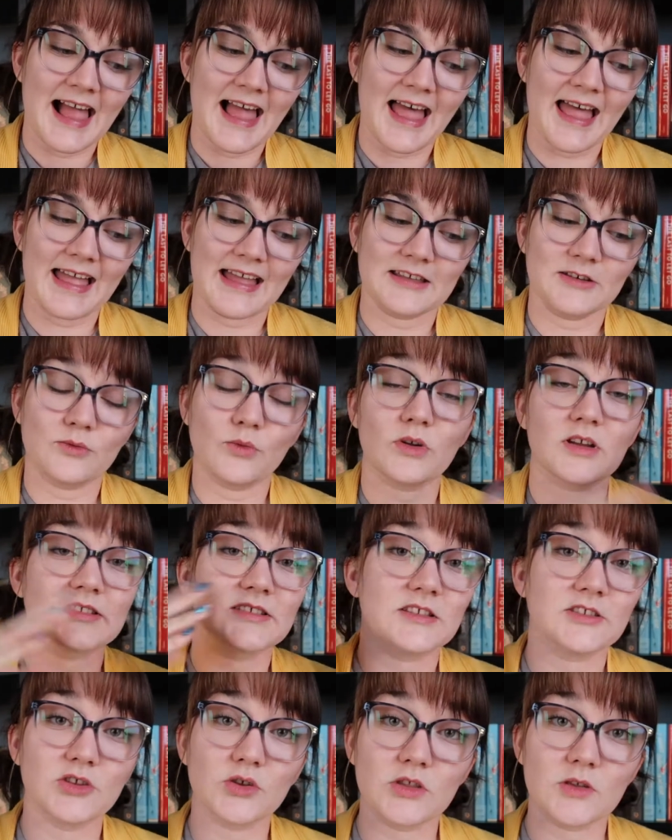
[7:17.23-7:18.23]
And because
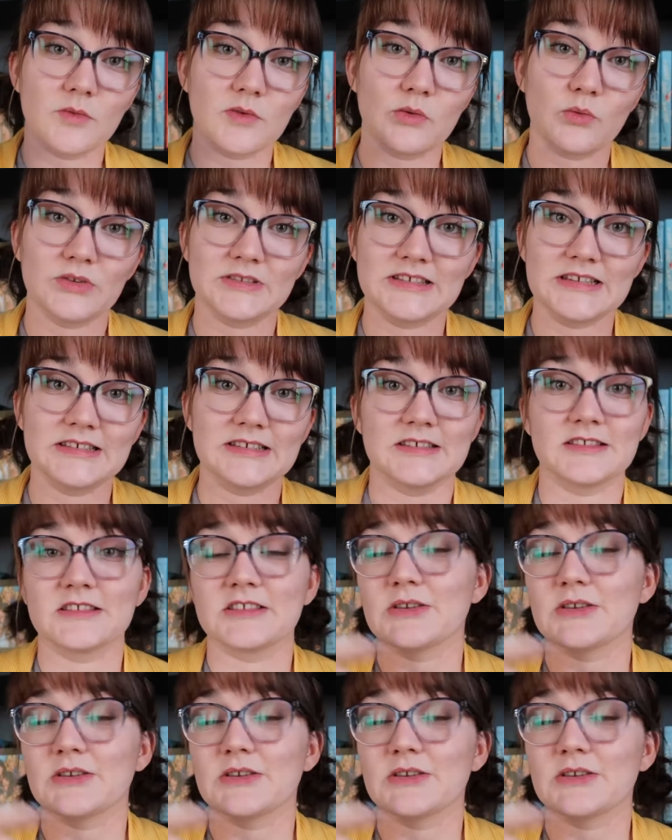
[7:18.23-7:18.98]
it's only been 1 season.